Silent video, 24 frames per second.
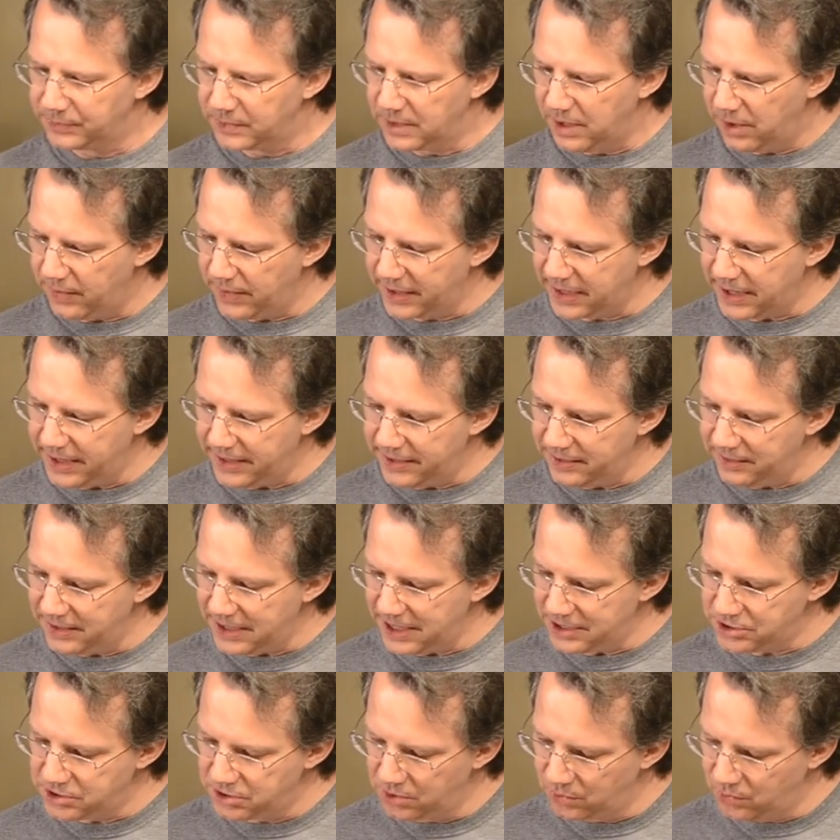oh, I got
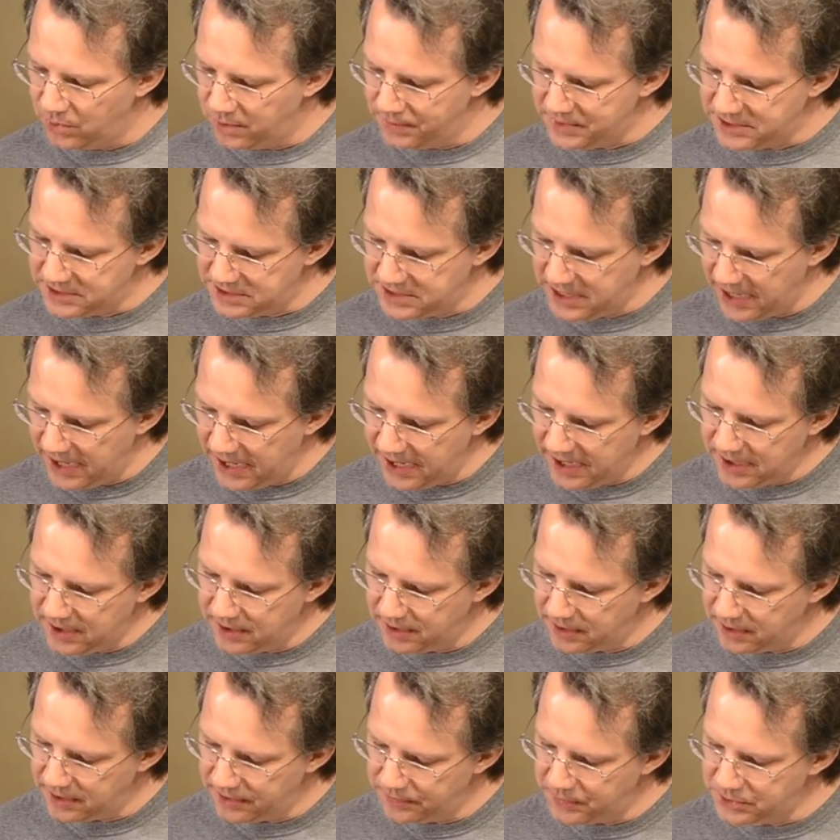International Women's Day,
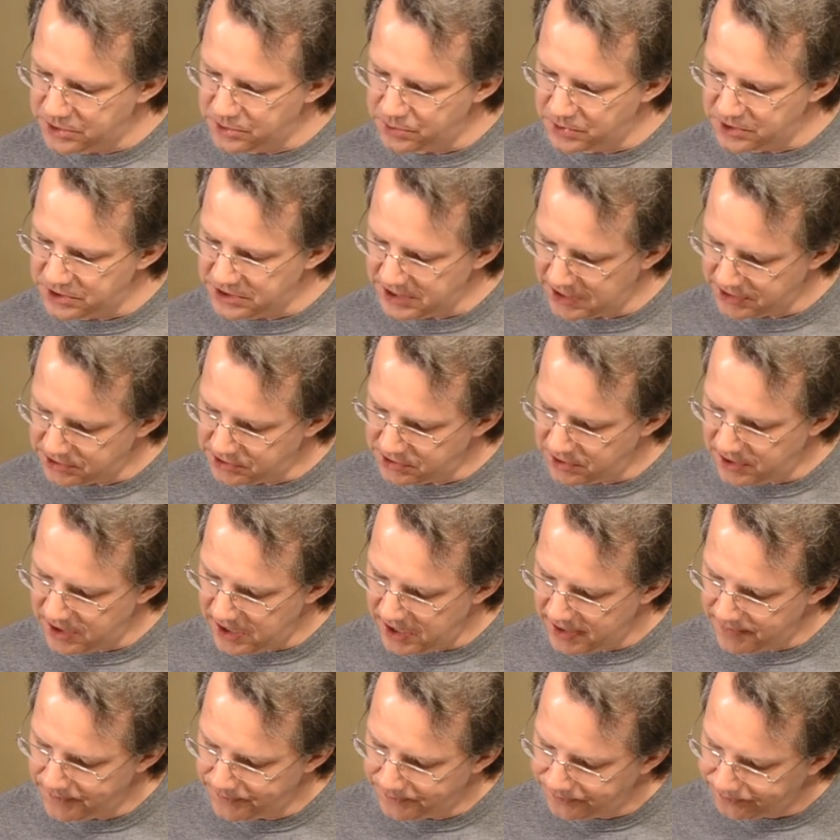which was
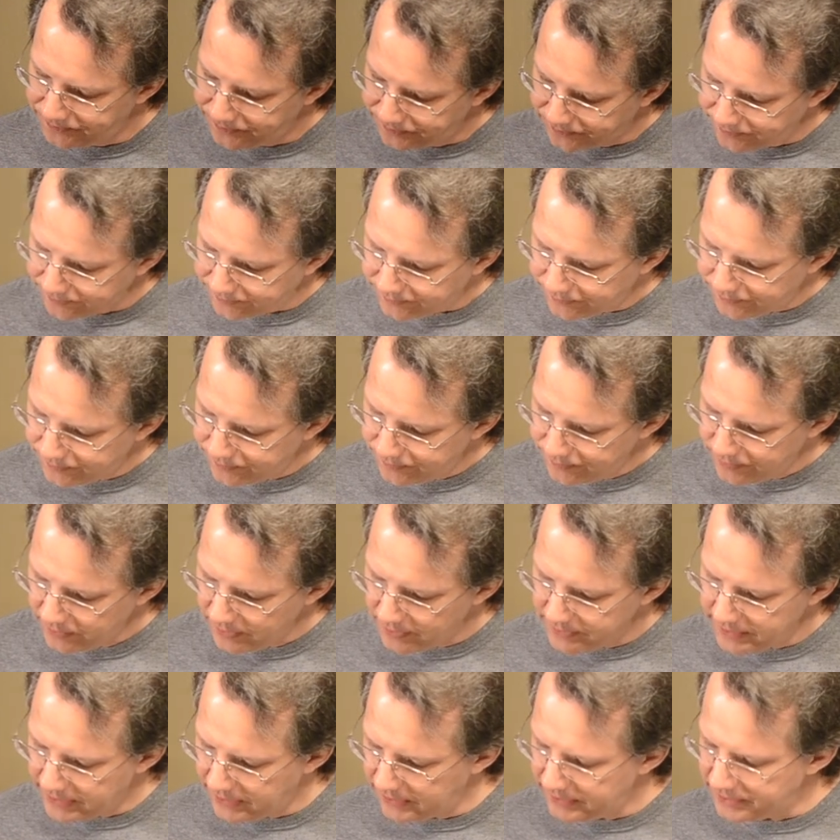yesterday.
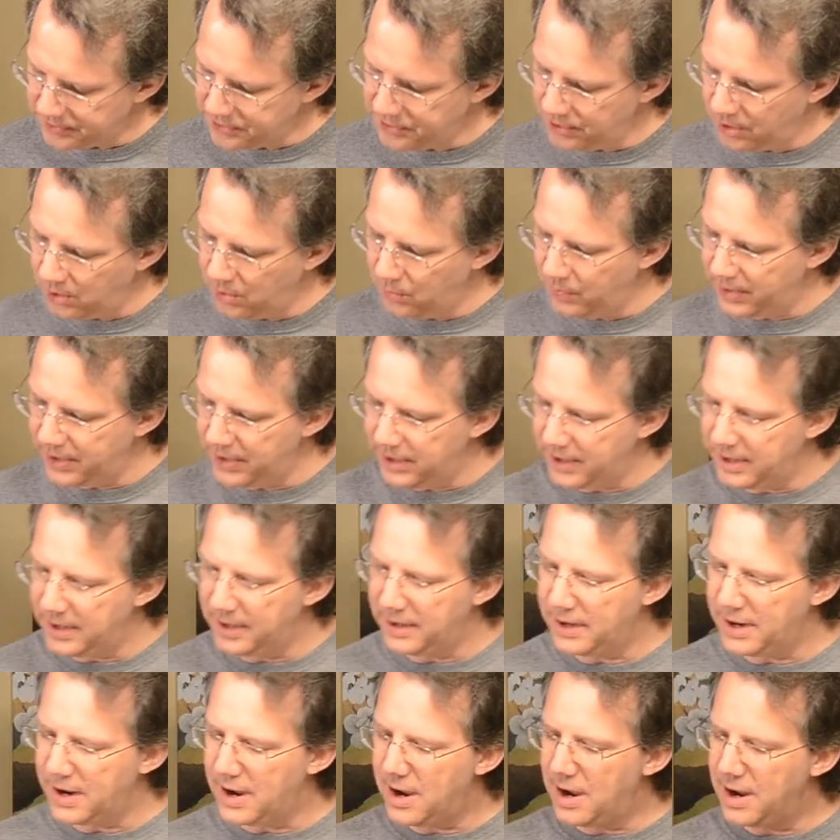That'll let you know when
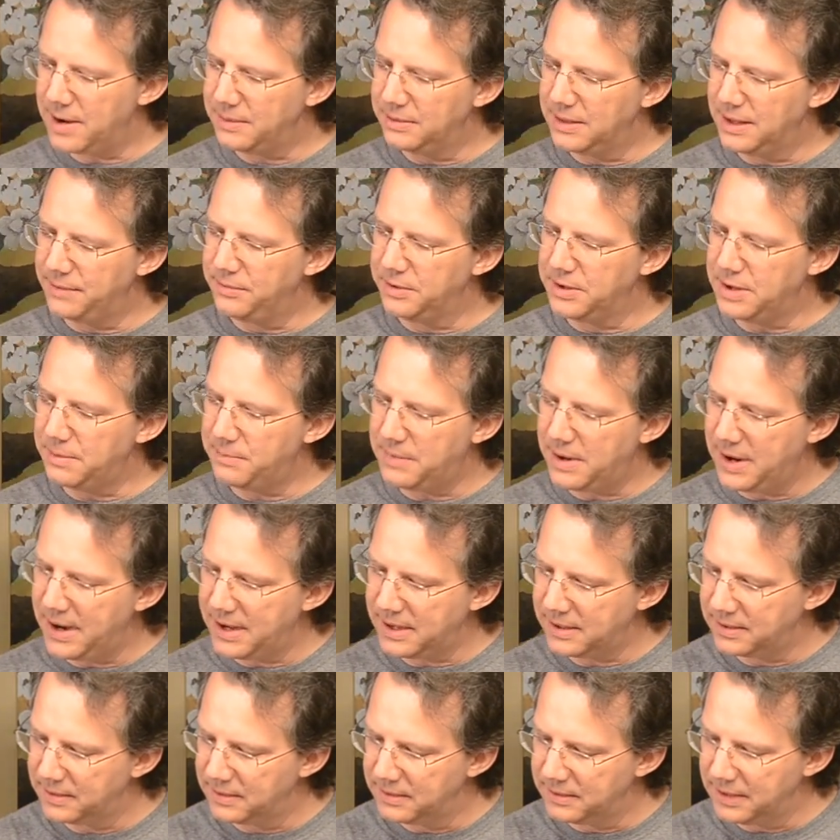I leveled up
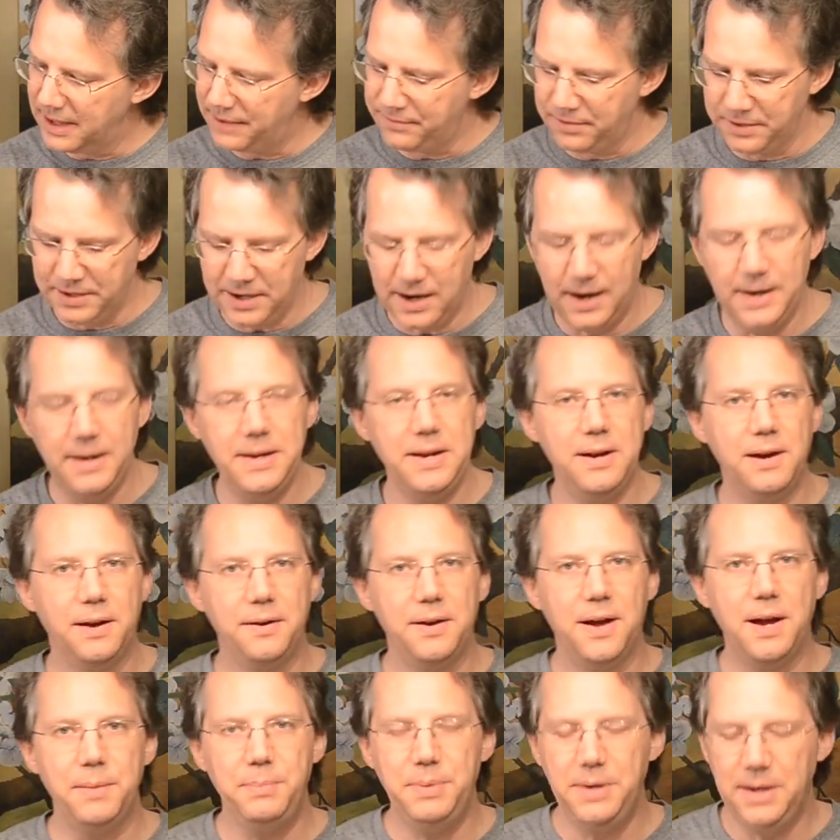my level 90 on
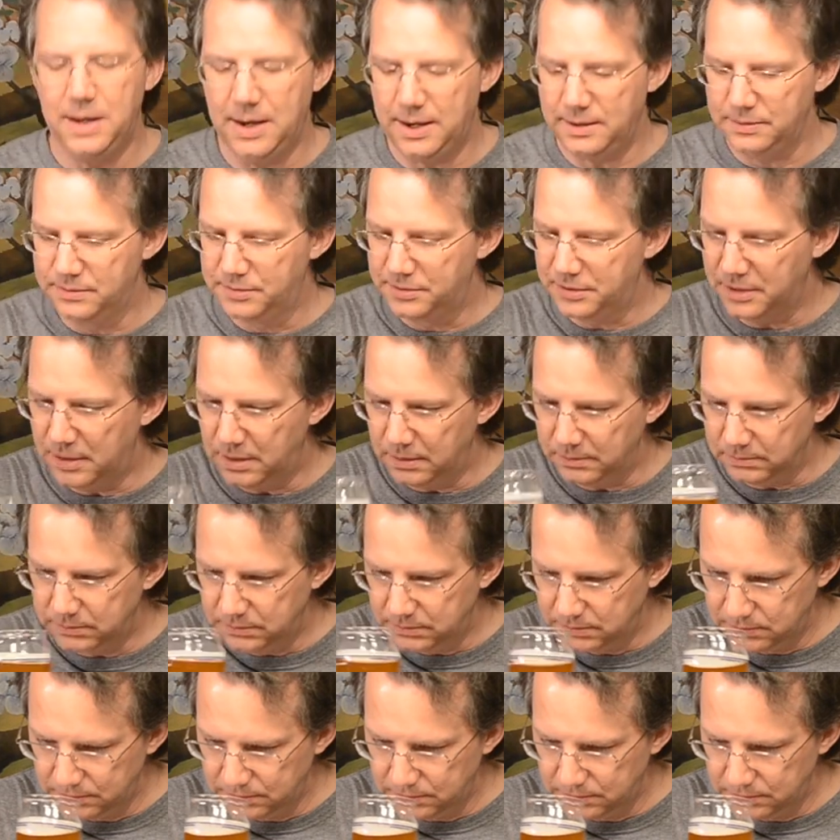IPA. So,